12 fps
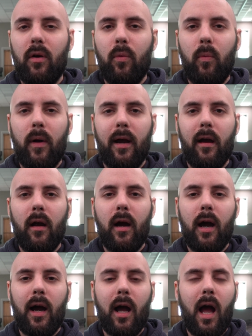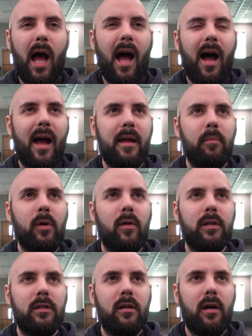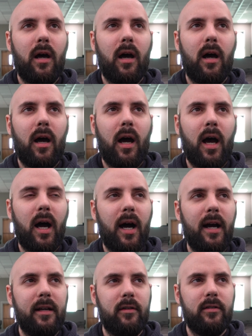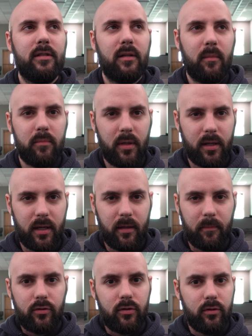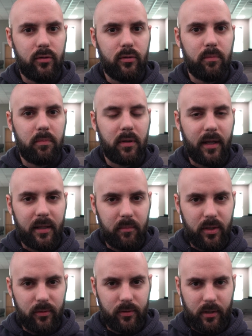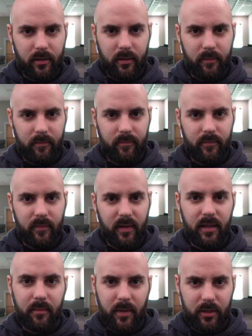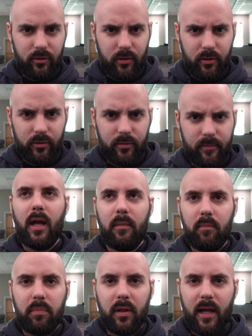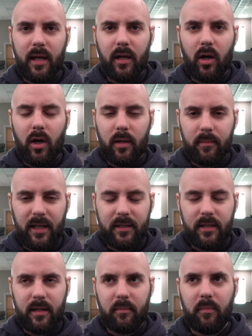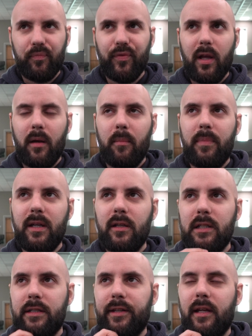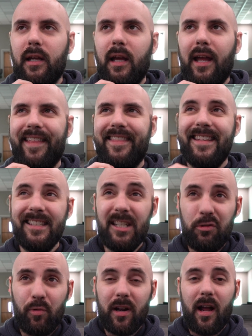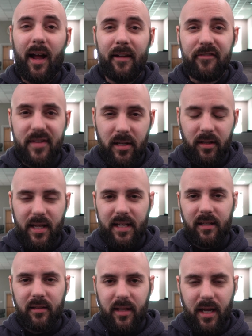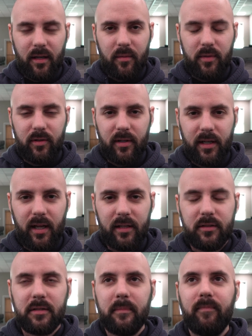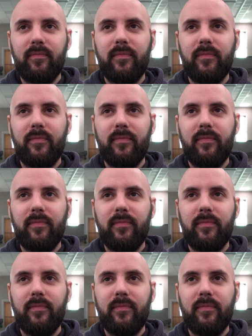where I am going to hire somebody to play music in my church and play on my team, because this is what I feel like that communicates.